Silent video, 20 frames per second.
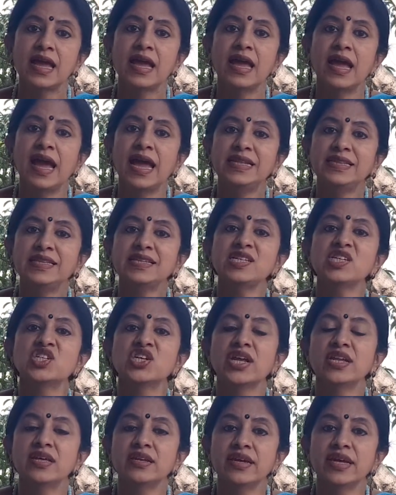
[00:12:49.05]
and this
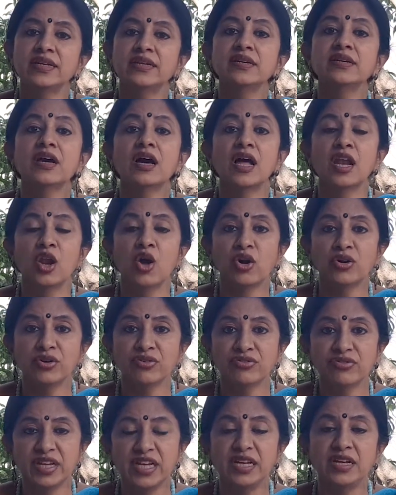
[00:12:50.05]
generated a lot
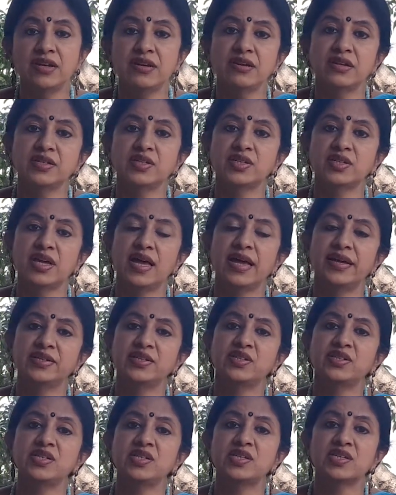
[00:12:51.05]
of interest as
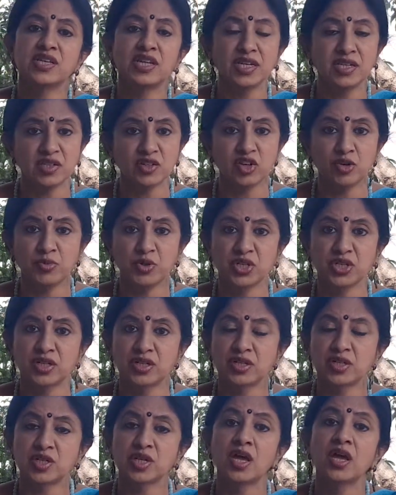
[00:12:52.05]
these
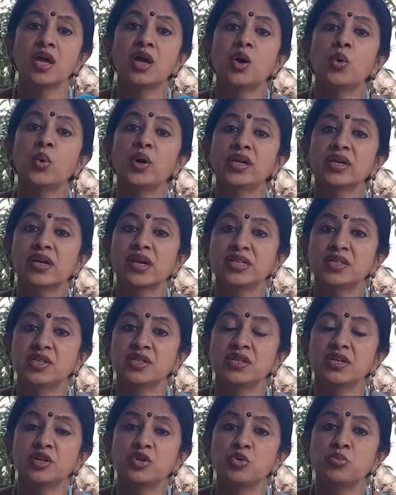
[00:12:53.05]
inscriptions were
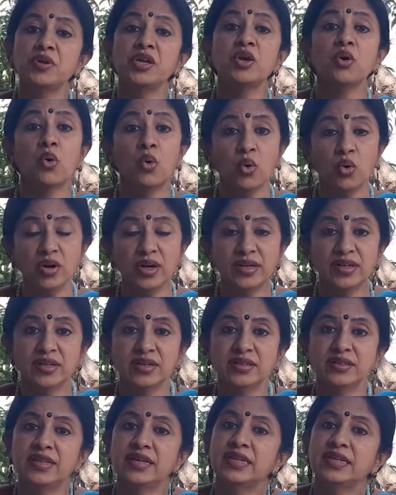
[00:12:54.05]
considered to be older
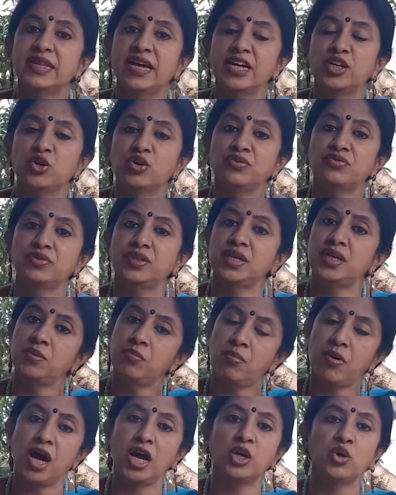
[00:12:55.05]
than that of the
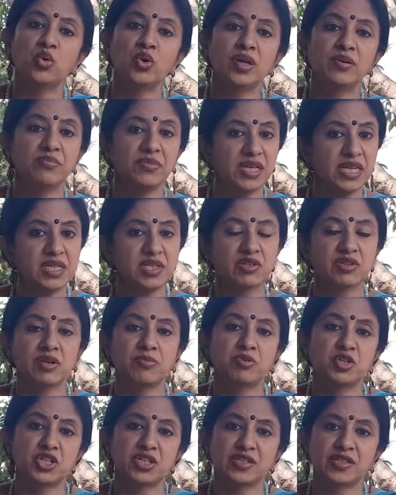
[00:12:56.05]
Mangulam
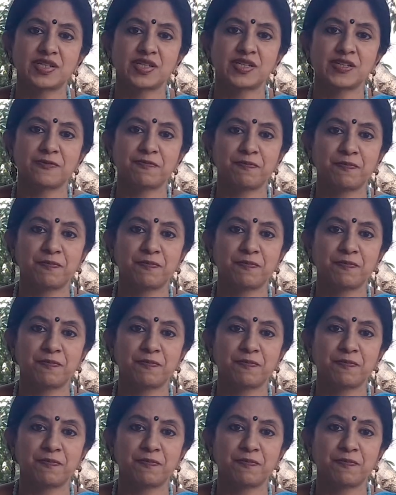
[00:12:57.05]
inscriptions.